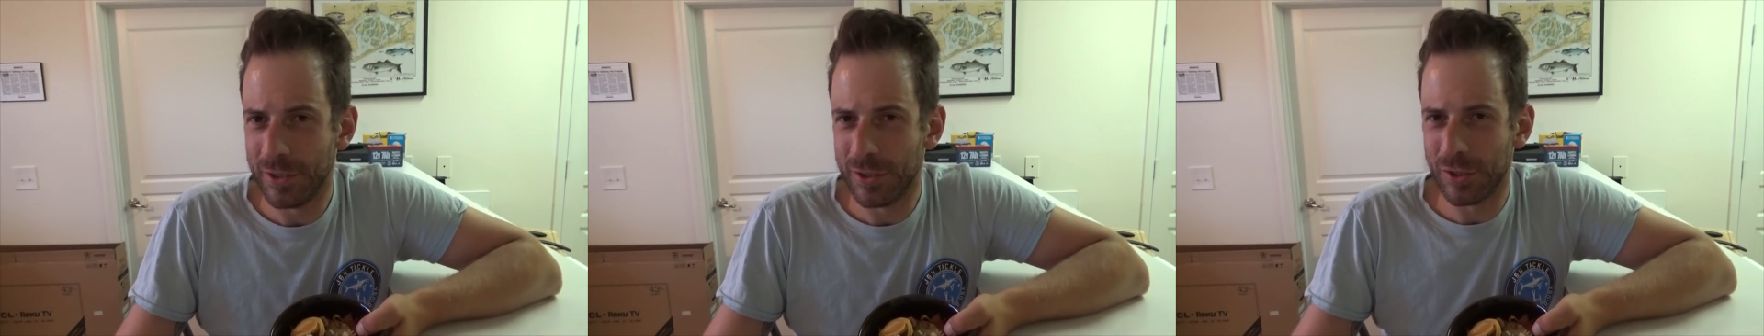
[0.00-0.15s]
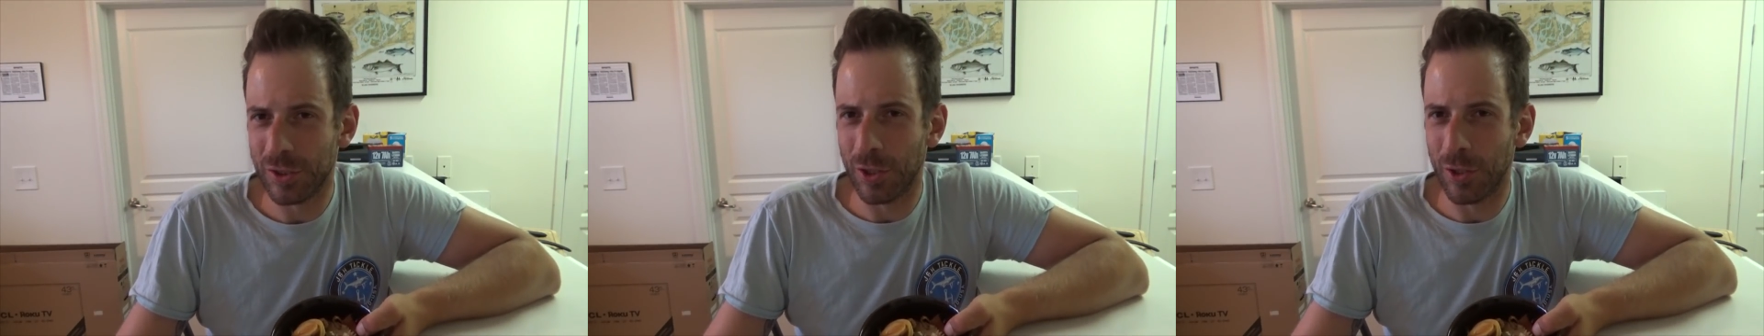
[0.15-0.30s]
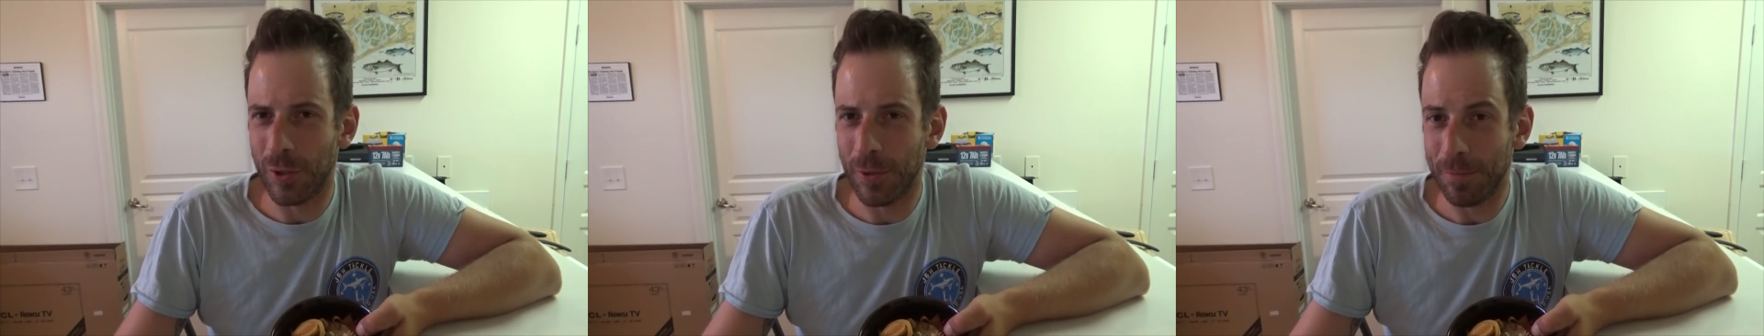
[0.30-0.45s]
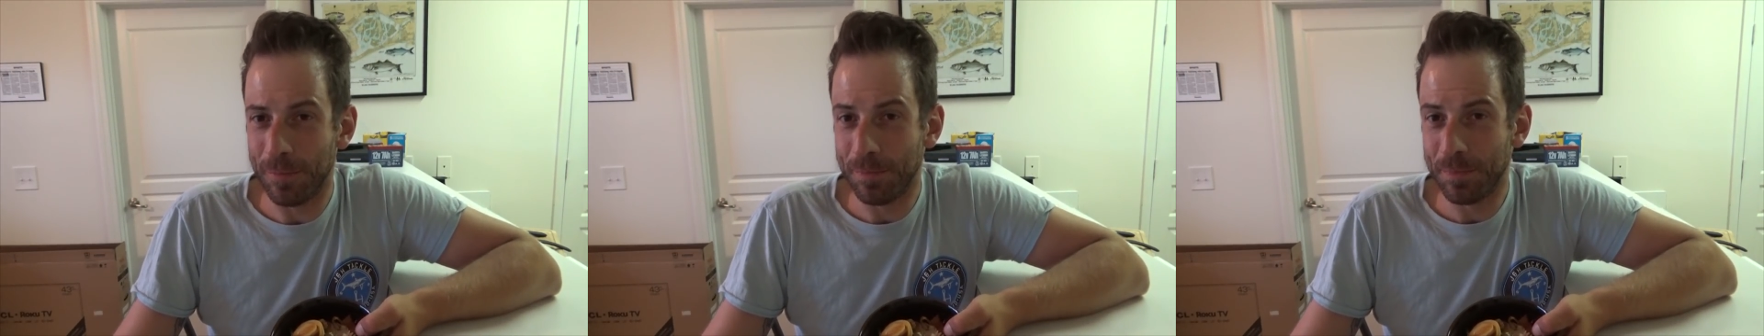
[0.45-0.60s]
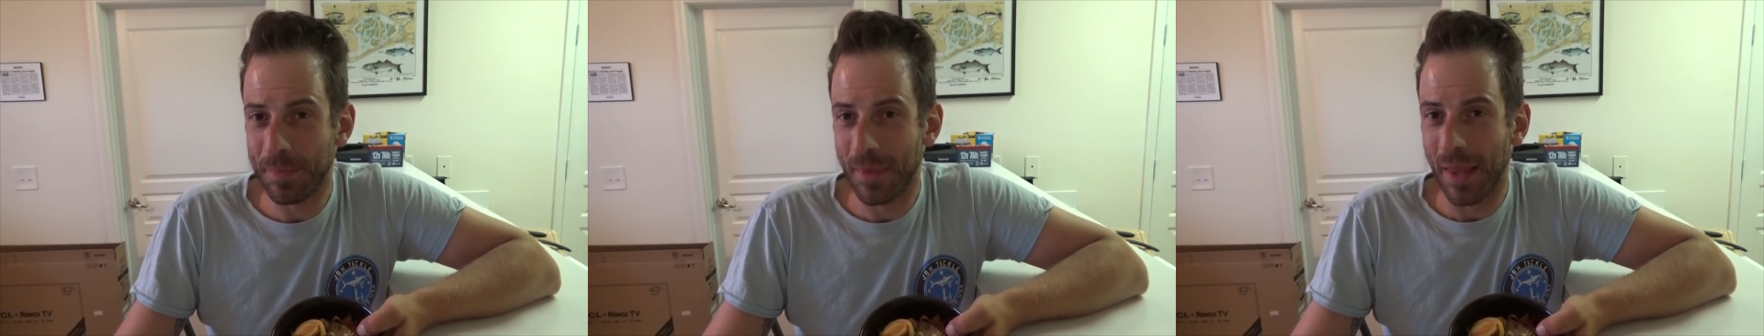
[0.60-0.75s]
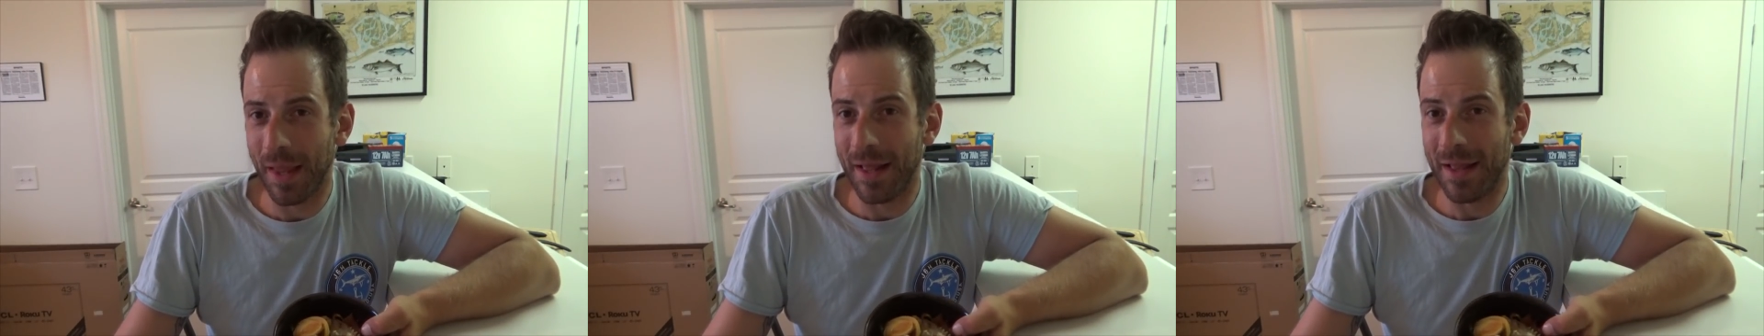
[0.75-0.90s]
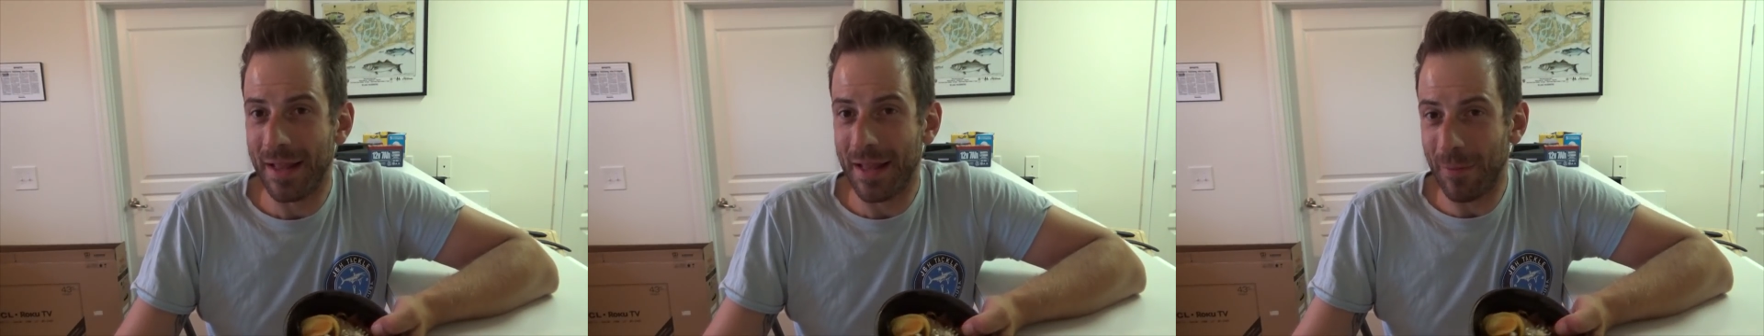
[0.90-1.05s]
So
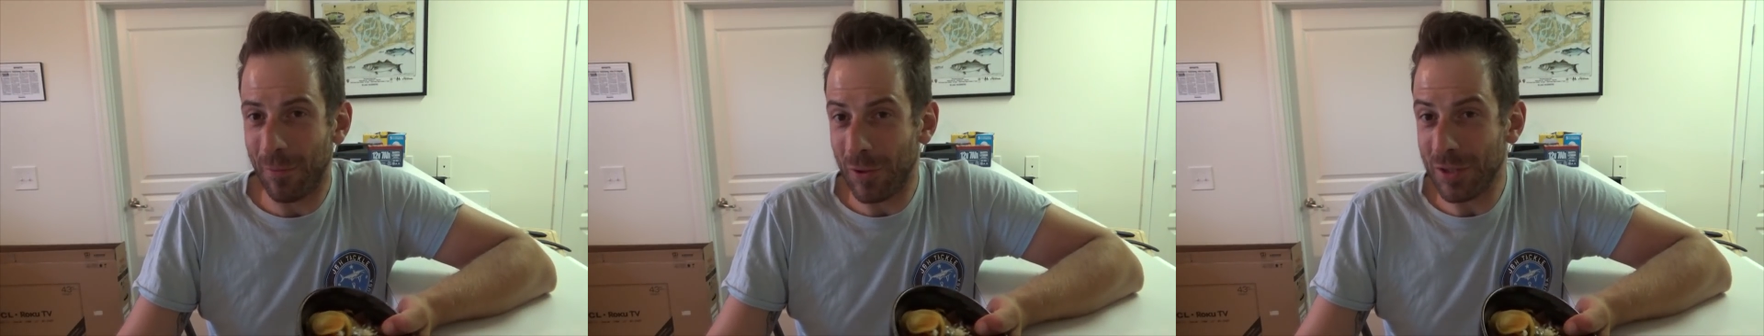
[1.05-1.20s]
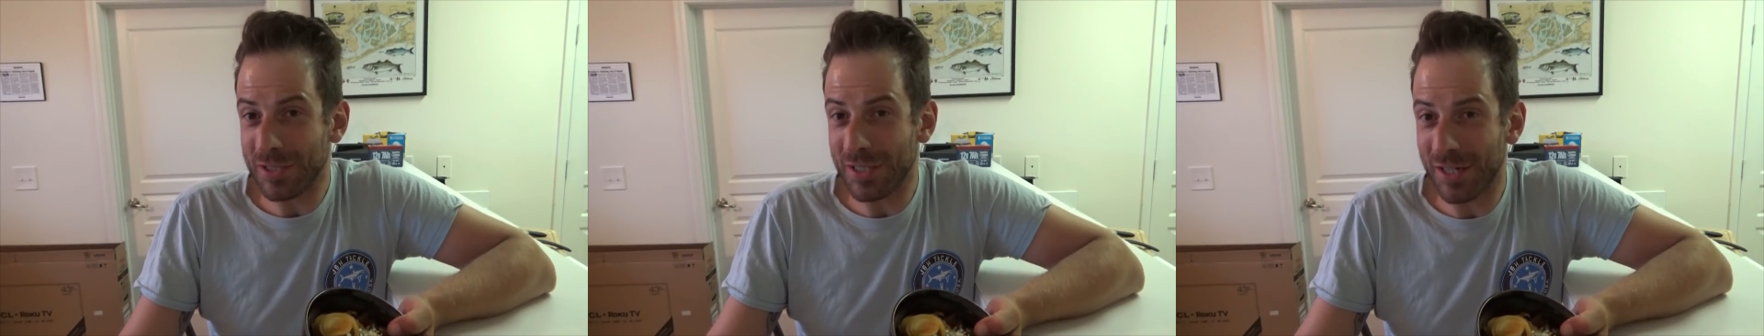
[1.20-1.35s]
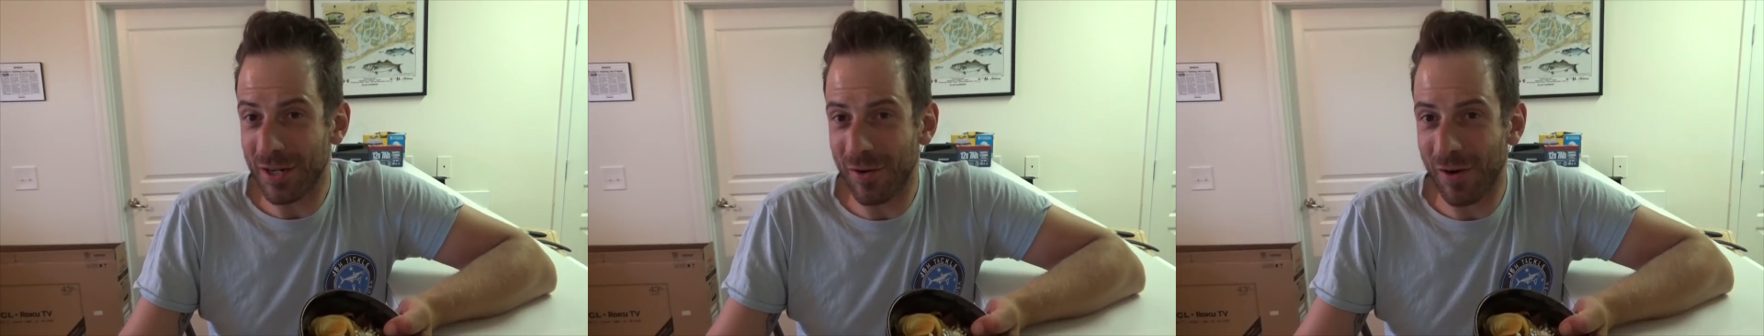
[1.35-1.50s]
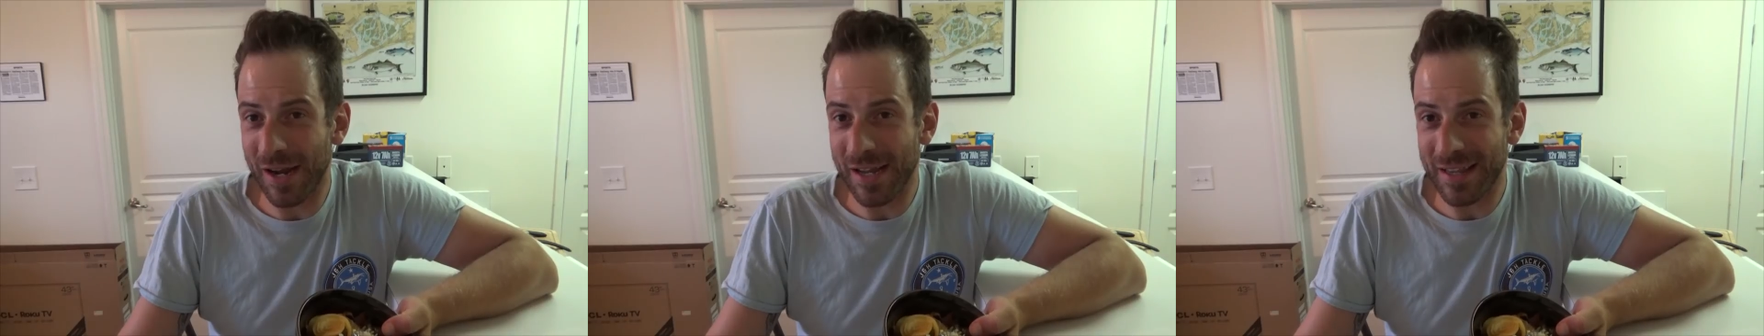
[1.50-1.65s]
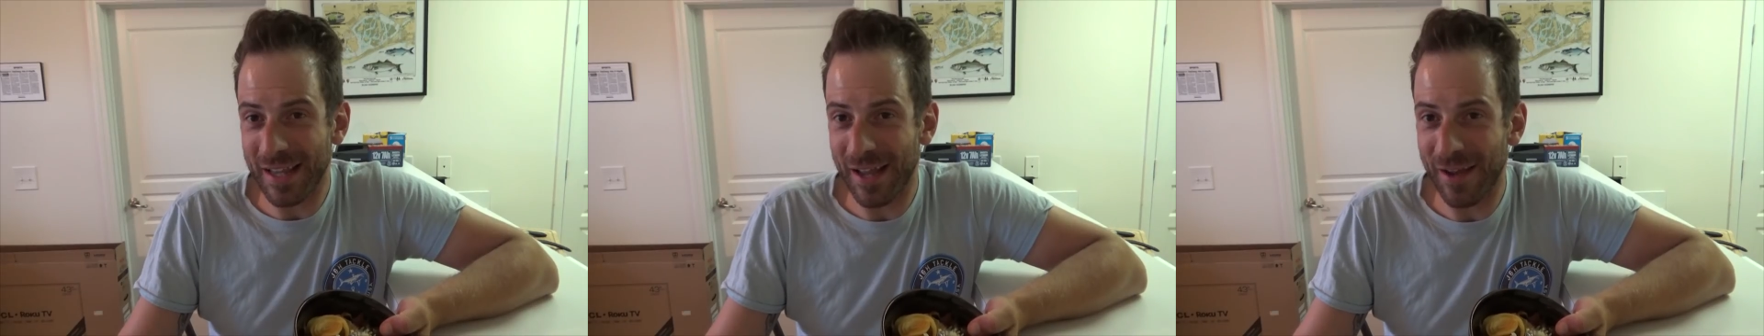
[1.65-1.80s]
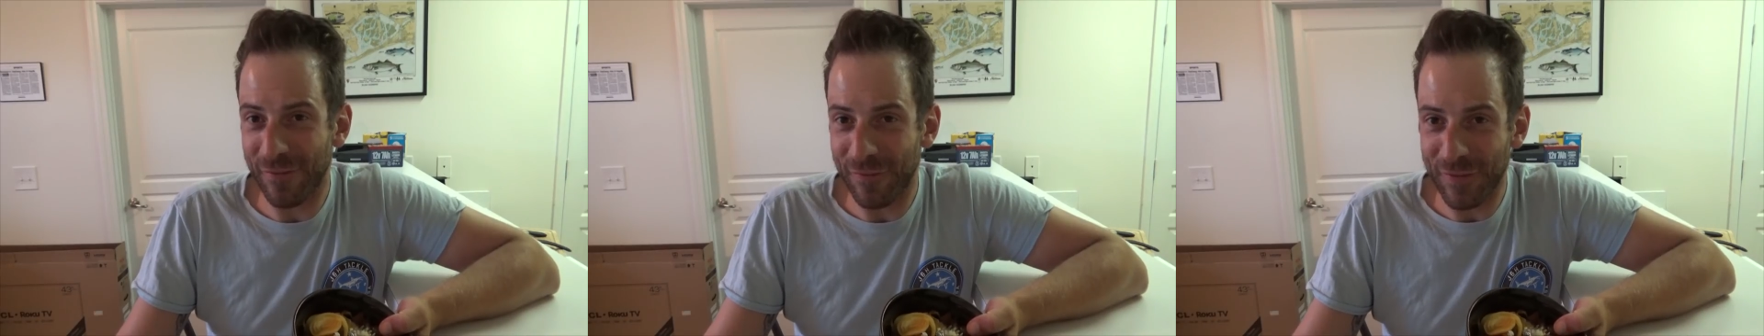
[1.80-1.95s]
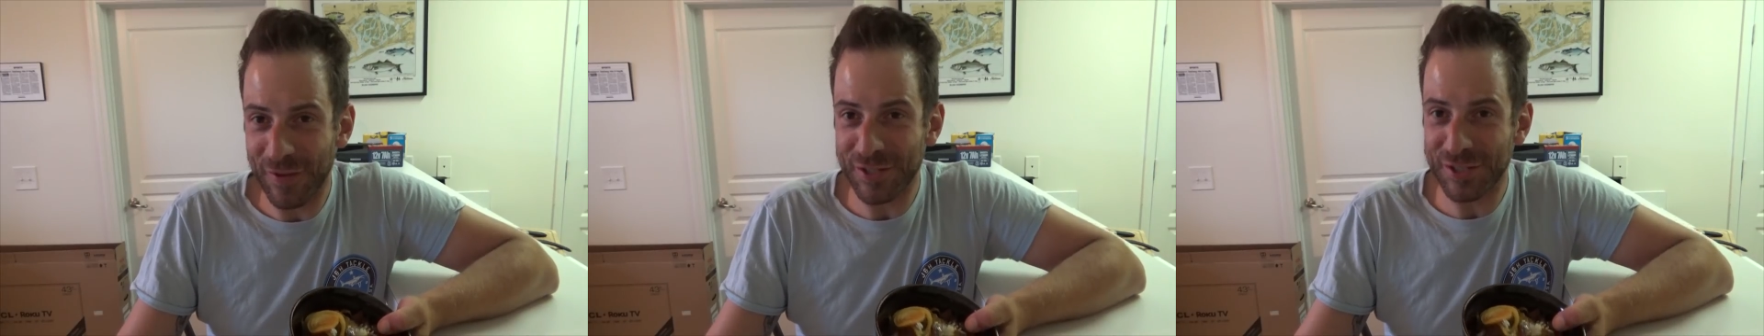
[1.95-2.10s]
it wasn't a great
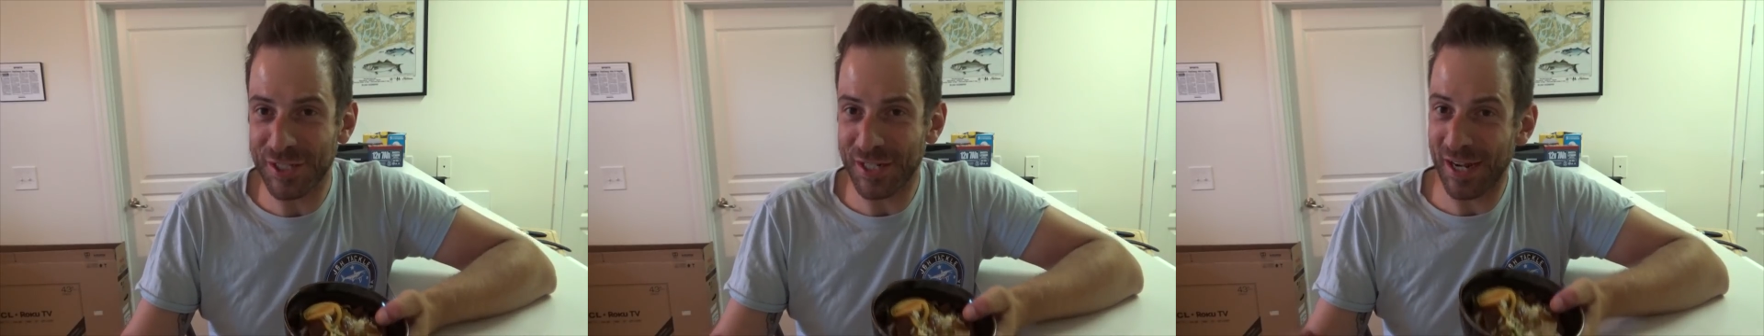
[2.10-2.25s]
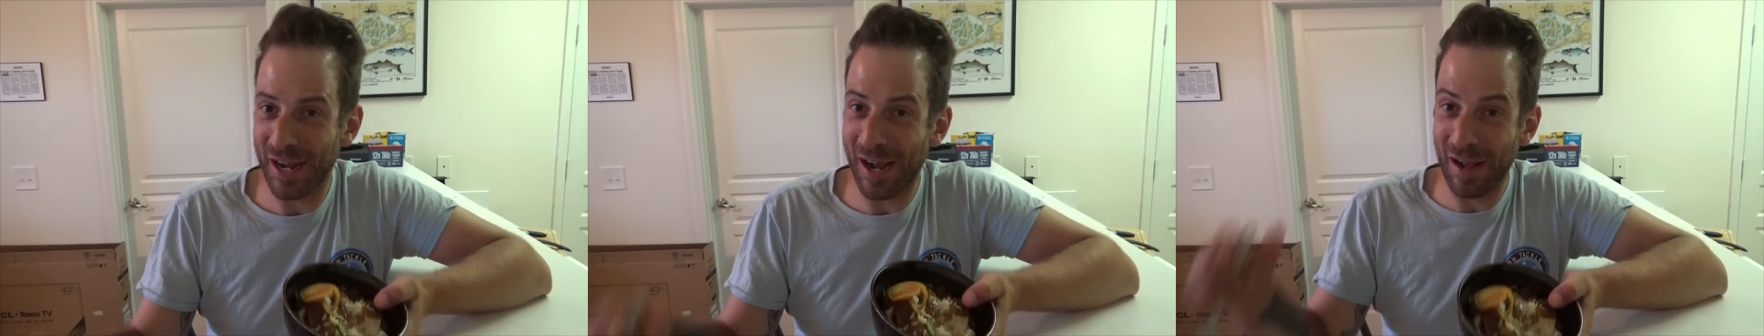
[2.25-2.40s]
day of fishing.